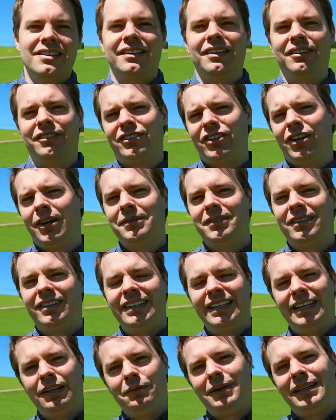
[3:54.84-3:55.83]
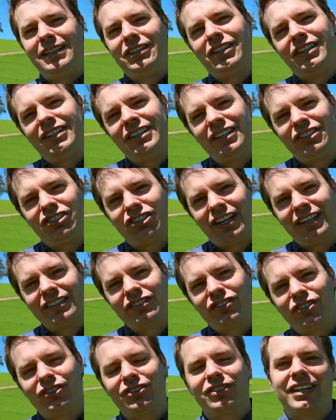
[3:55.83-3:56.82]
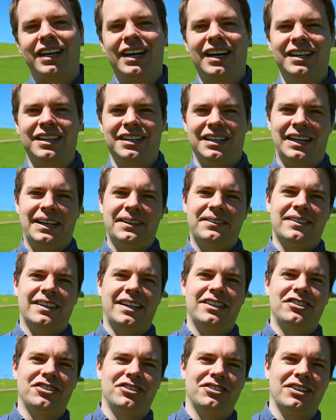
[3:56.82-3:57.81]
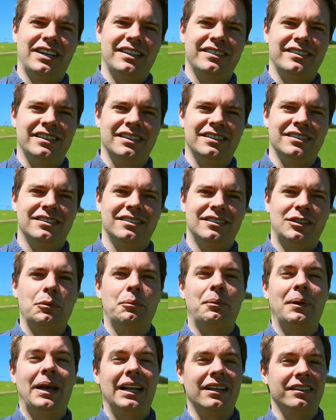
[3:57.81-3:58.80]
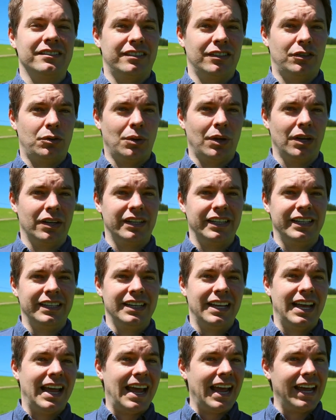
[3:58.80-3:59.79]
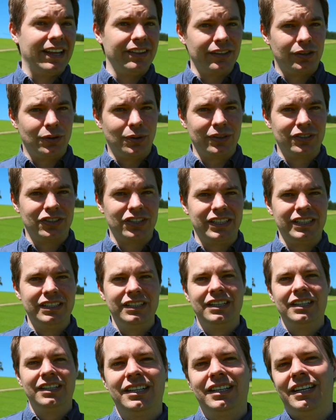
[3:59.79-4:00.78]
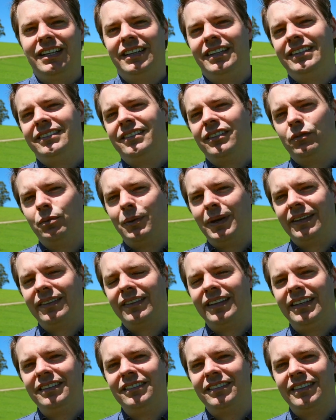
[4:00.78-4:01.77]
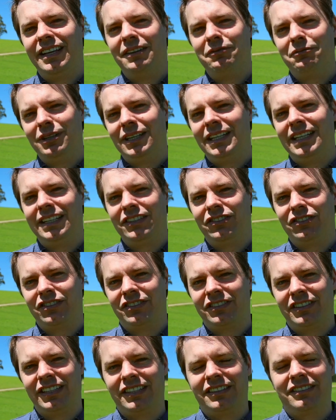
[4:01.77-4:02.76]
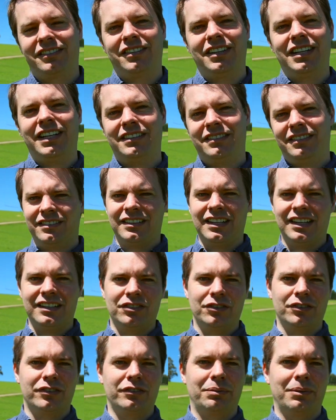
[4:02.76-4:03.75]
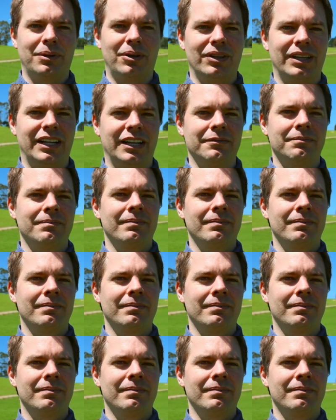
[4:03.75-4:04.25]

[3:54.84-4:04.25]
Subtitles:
There are times of the year when you can adjust your target leaf stage at grazing to balance the quality and the quantity, and this is where things get really interesting. So let's start to explore that.